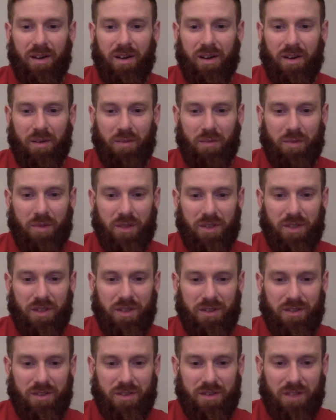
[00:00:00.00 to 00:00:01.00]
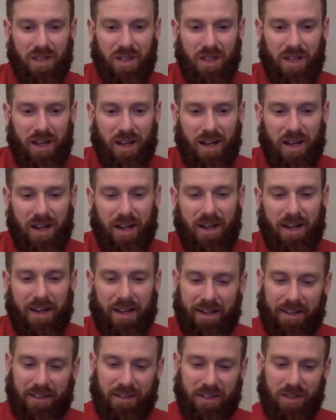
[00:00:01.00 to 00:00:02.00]
um, I,
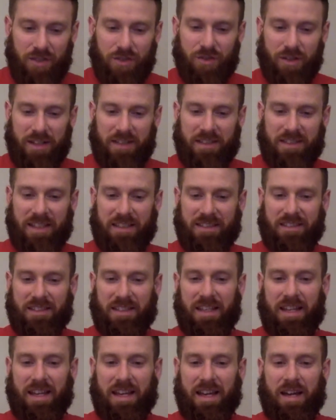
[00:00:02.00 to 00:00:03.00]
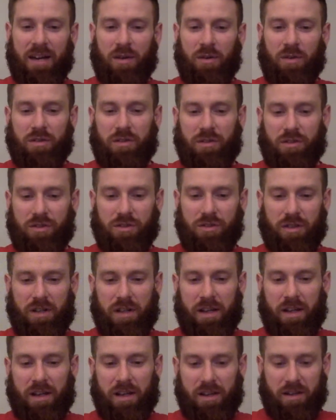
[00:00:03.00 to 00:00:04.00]
I did try testing it out and just
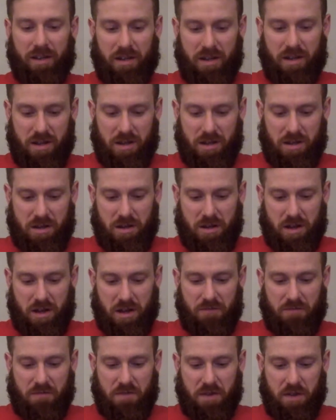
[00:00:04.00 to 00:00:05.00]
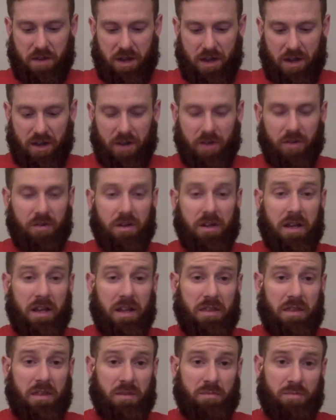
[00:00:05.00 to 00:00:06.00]
like I think I could
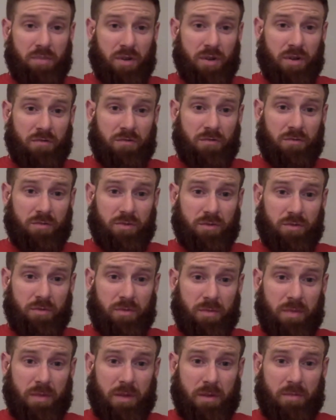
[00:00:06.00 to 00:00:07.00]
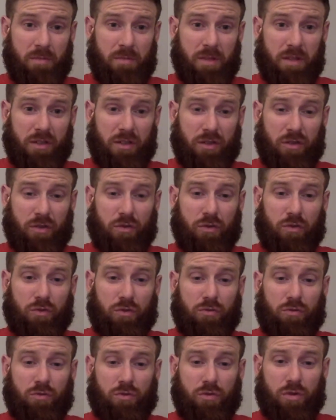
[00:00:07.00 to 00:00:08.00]
get the bar to about my
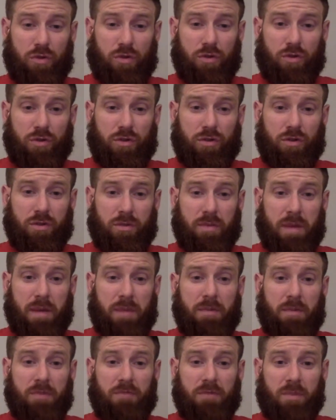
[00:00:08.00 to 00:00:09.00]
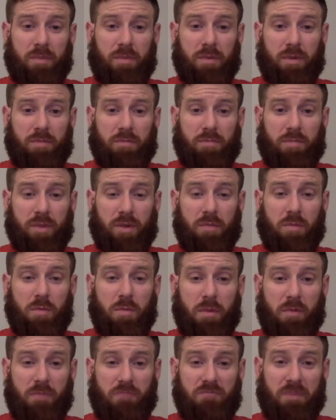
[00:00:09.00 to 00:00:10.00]
just about my rib, bottom of
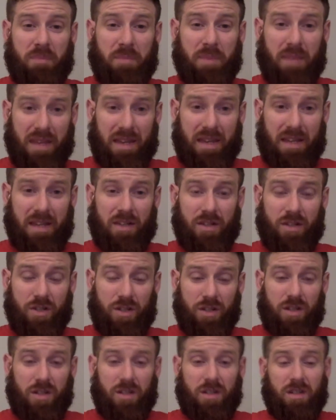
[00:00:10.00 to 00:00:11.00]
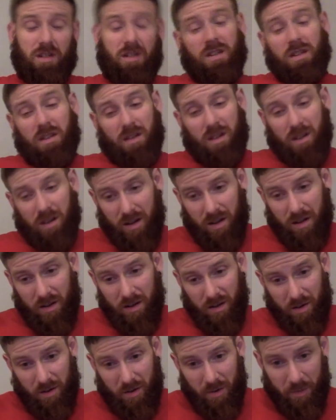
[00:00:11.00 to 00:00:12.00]
my rib cage
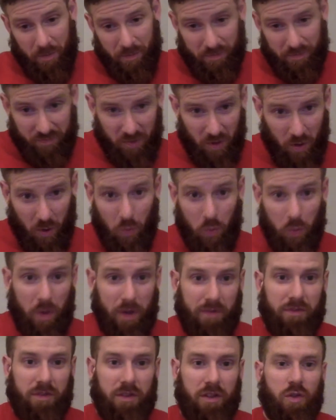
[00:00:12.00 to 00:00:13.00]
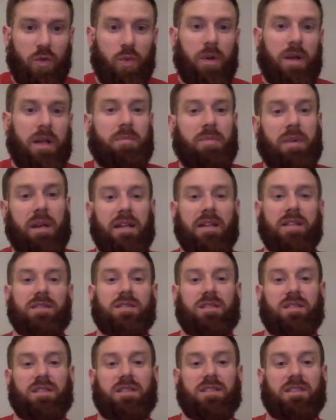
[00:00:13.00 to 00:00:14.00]
um, with the 20 plates
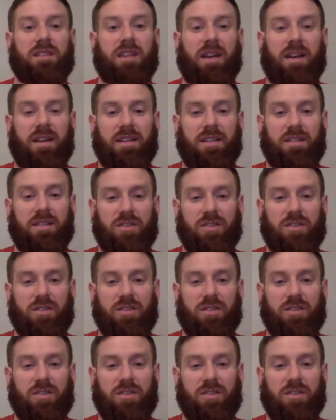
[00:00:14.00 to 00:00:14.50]
on the side.